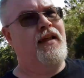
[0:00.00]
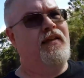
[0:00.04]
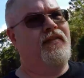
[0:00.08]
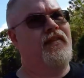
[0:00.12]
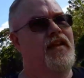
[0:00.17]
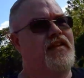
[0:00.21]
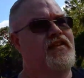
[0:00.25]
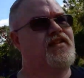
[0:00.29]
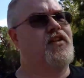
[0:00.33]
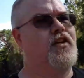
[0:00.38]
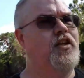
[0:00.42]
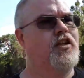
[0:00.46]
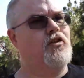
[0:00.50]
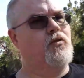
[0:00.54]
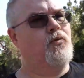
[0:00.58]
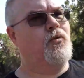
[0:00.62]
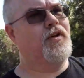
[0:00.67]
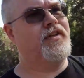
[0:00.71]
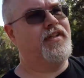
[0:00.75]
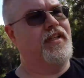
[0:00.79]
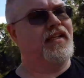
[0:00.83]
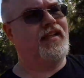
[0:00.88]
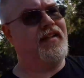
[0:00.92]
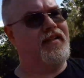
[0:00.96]
that's another
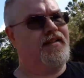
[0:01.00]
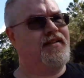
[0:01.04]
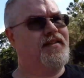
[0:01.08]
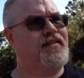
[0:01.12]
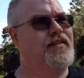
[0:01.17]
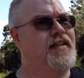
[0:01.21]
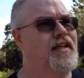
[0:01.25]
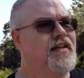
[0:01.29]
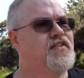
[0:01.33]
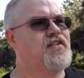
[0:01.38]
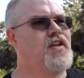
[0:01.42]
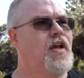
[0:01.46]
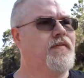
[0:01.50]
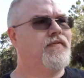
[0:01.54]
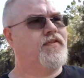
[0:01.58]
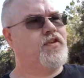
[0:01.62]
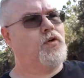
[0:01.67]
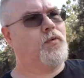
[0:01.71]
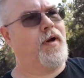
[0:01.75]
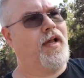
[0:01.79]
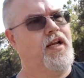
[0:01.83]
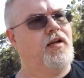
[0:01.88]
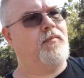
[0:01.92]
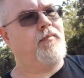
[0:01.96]
one that, that is often
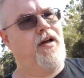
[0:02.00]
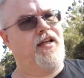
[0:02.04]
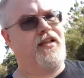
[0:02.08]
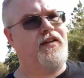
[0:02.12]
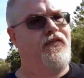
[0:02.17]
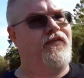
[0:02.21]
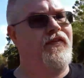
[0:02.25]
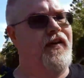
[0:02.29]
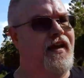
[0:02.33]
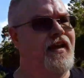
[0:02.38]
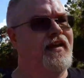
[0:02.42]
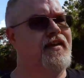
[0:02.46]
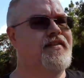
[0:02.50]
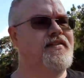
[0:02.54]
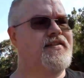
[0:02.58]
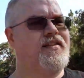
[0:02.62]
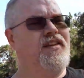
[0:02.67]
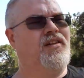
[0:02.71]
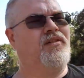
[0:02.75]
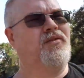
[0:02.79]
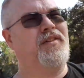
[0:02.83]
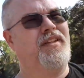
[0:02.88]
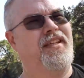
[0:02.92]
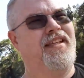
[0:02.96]
derided by the fans.
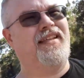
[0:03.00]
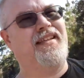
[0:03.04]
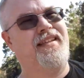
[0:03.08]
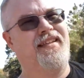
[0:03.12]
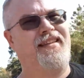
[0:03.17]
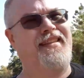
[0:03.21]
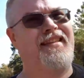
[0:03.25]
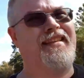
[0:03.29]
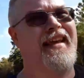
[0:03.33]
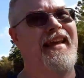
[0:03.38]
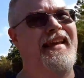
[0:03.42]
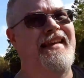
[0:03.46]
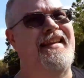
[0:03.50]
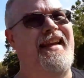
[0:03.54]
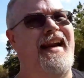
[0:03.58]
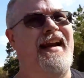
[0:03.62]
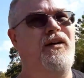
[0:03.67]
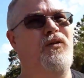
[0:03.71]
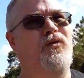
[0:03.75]
the only thing that I